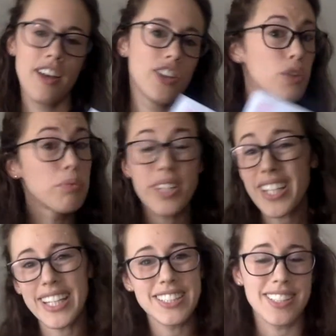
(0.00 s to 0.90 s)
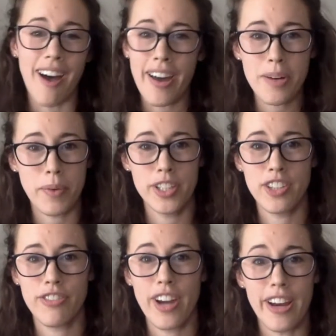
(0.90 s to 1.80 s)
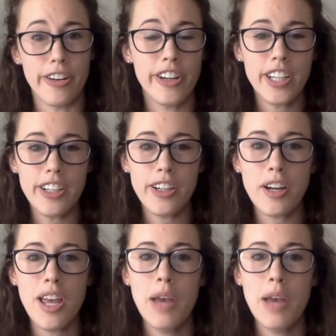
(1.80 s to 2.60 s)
There really is not a margin for error here,